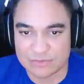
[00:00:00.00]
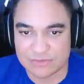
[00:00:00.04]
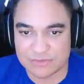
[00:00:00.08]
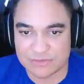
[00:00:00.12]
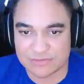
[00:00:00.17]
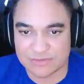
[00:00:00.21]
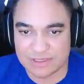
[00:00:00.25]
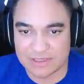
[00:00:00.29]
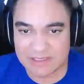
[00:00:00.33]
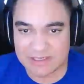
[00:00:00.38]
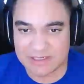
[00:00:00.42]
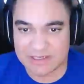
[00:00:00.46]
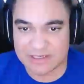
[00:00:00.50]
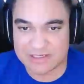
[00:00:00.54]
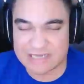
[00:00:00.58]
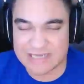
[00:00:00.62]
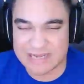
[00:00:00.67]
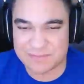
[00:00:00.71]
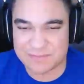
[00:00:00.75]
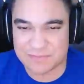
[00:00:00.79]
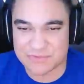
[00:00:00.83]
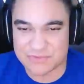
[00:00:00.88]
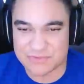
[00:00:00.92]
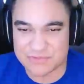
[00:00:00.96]
flatline.
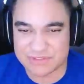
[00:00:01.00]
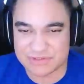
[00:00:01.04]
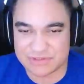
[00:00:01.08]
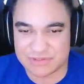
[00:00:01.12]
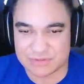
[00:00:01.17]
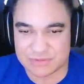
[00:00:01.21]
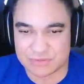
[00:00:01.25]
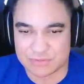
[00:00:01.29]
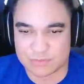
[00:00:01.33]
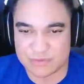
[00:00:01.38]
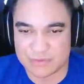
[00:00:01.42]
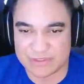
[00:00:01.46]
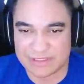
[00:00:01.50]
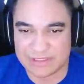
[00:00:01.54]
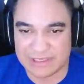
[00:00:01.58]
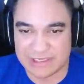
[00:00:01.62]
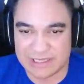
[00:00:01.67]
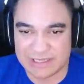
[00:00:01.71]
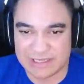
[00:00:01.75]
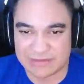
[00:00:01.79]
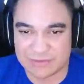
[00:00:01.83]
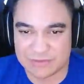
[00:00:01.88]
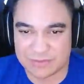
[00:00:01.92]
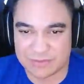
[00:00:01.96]
I personally don't really
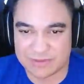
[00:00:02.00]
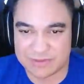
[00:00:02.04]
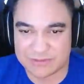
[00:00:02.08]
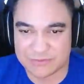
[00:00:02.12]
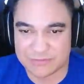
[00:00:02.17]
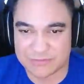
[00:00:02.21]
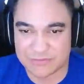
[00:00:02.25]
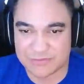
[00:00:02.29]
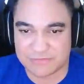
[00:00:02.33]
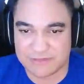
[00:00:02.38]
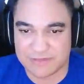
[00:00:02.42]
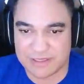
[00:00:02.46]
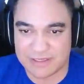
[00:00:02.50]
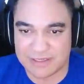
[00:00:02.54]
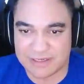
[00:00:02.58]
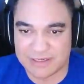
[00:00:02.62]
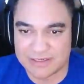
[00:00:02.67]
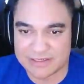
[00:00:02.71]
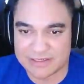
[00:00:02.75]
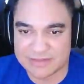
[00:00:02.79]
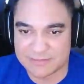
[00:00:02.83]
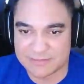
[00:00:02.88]
like to play with the flatline as